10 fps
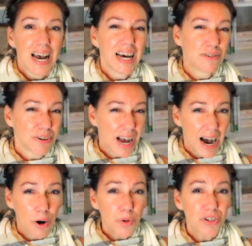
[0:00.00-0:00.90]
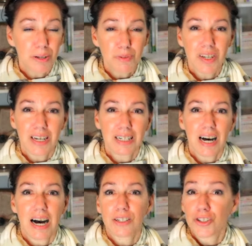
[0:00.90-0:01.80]
And if an hour seems like a
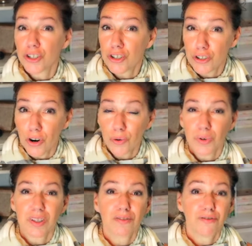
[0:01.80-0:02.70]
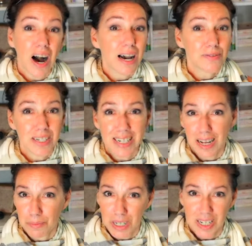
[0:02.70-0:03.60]
lot, just start with 5 to
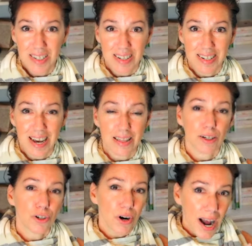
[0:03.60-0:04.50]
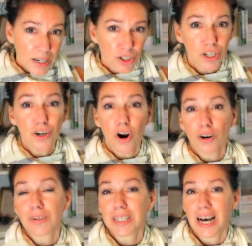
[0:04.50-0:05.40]
10 minutes a day that you're actually
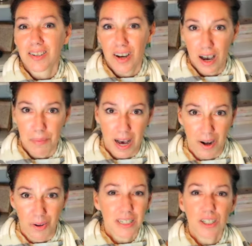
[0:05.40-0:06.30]
carving that time out.